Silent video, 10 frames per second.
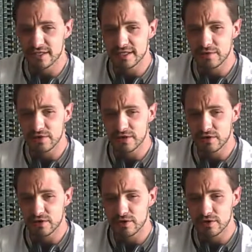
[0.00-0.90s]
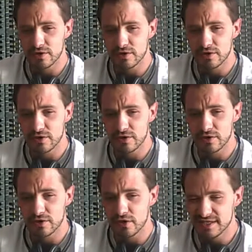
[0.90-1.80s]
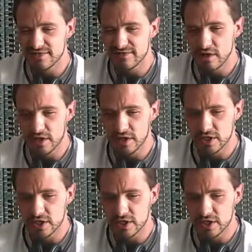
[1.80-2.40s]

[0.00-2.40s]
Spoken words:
Help us grow the community. Thanks very much.